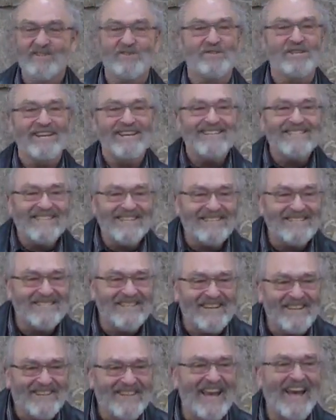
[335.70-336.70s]
Jesus
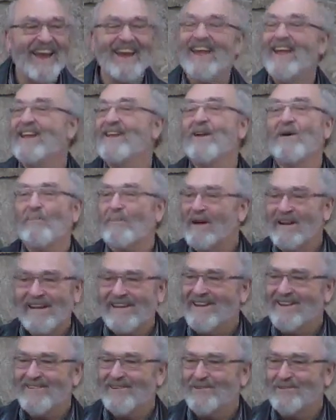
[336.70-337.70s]
did that, and
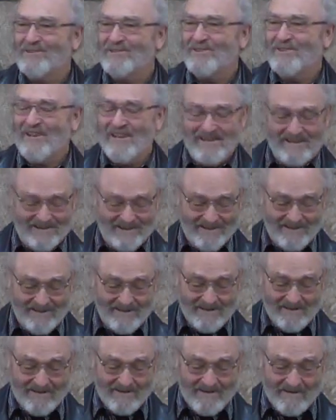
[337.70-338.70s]
nobody understood.
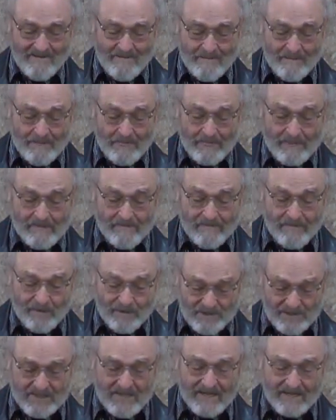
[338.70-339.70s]

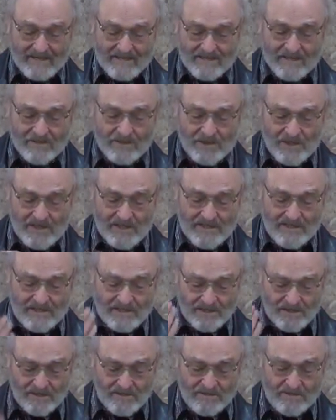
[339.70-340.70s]
Verse 6,
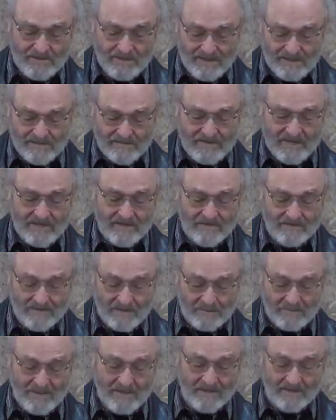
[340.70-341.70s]
Jesus used this figure of
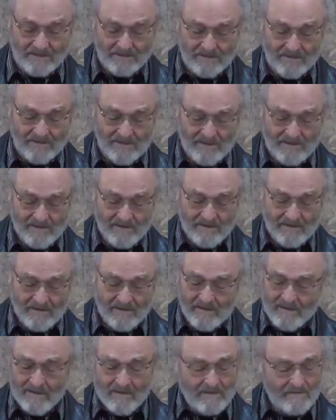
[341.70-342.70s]
speech.
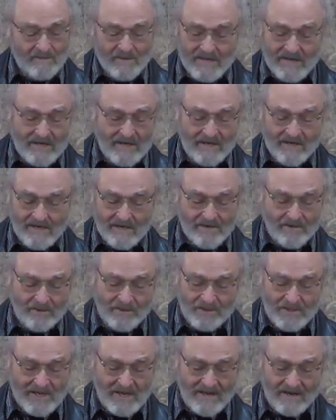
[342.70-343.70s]
They didn't
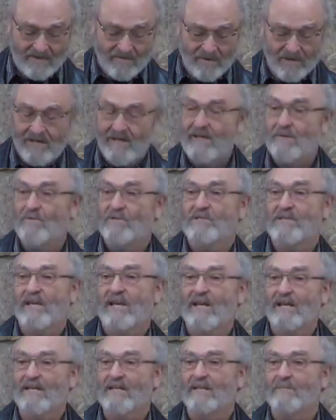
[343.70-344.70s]
understand what he was
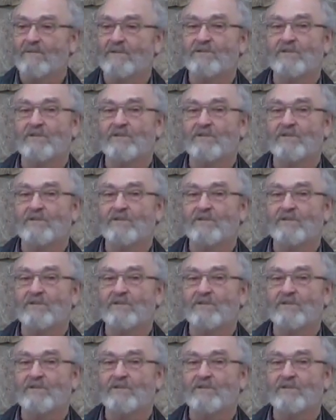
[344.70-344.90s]
telling them.